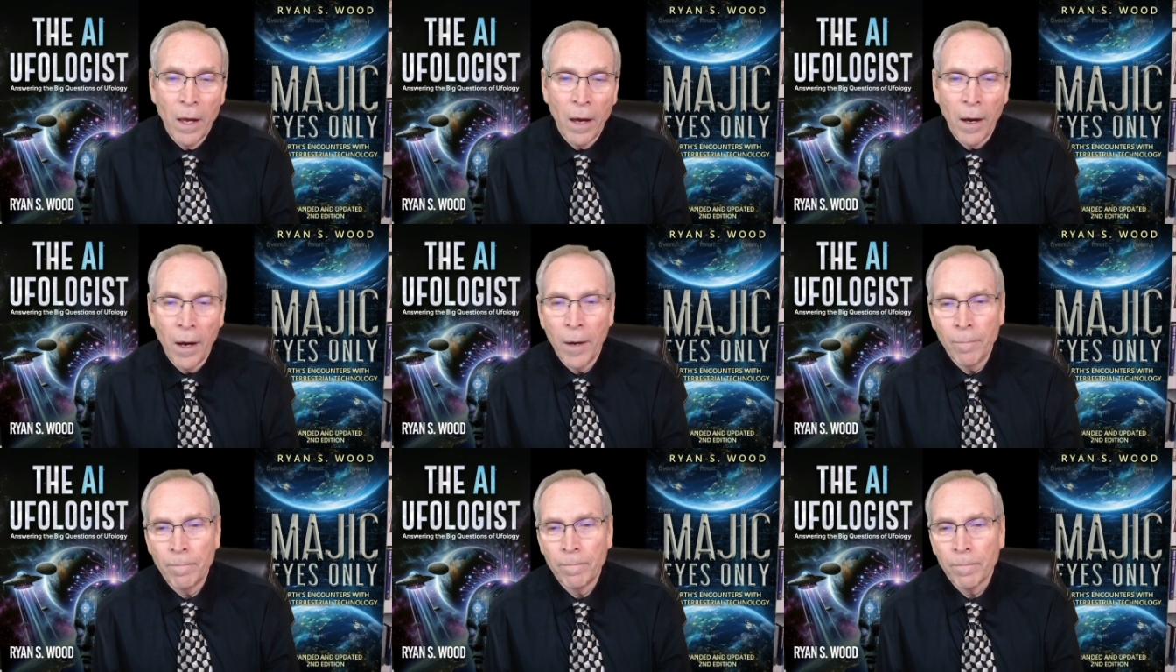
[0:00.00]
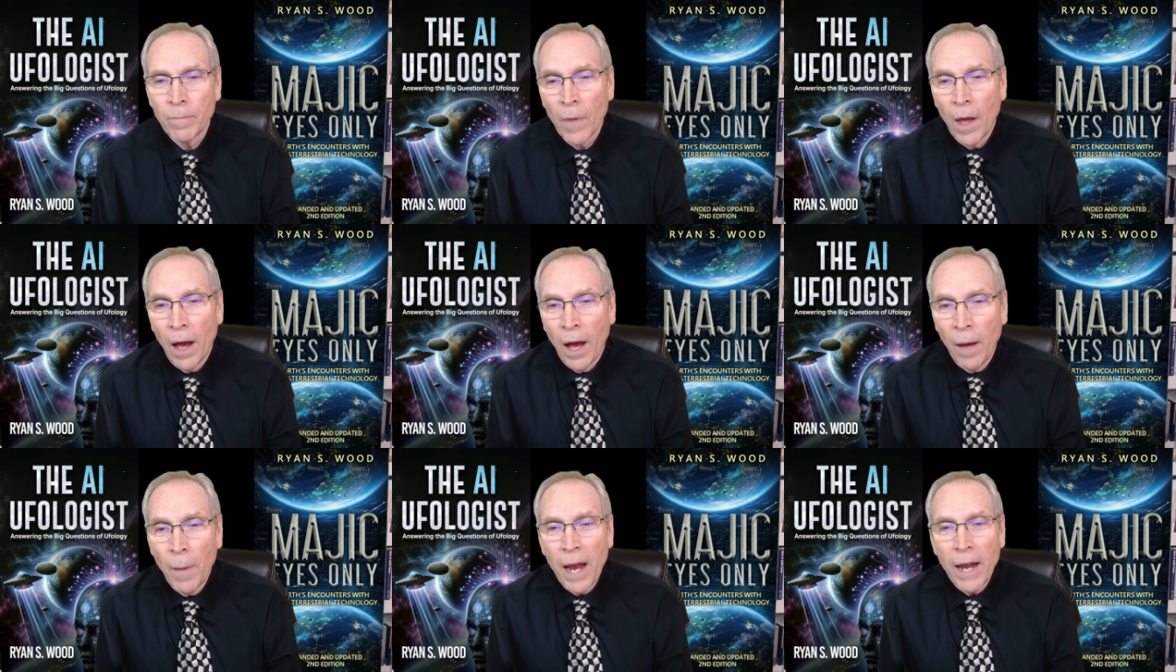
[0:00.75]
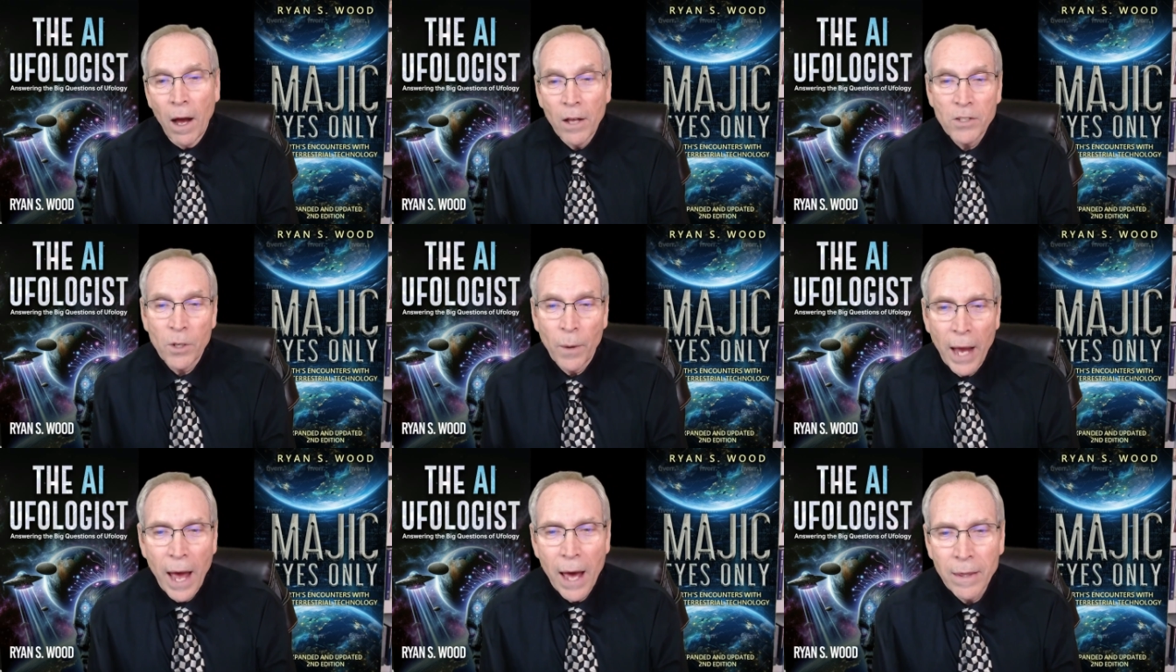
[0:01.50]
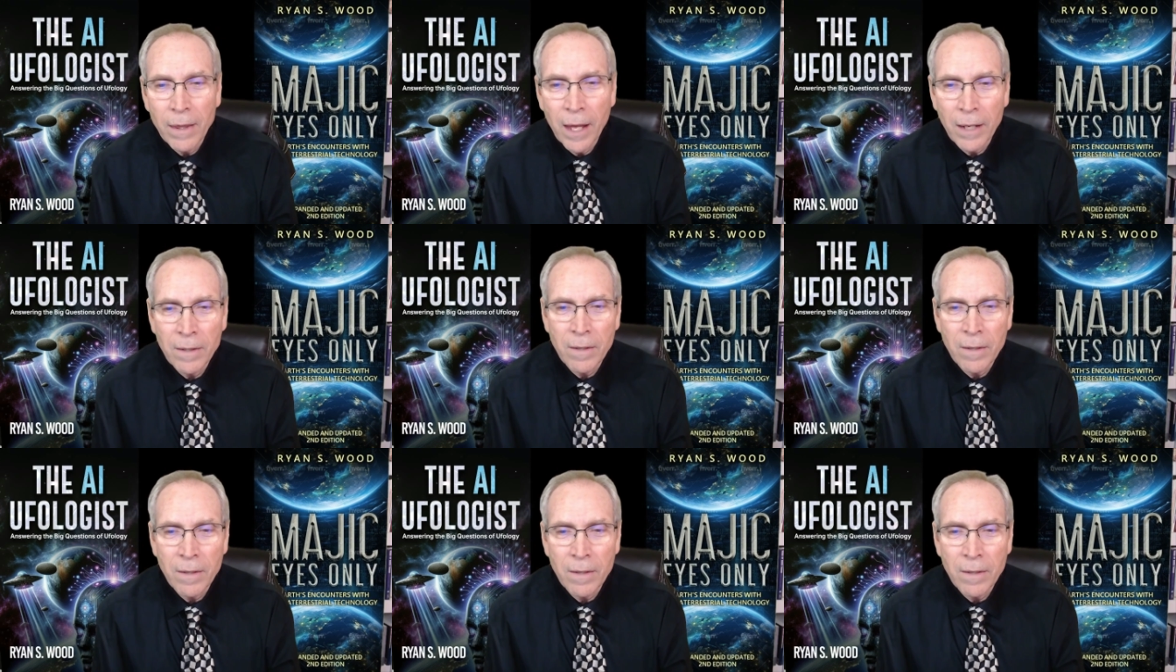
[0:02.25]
Um, I might also add that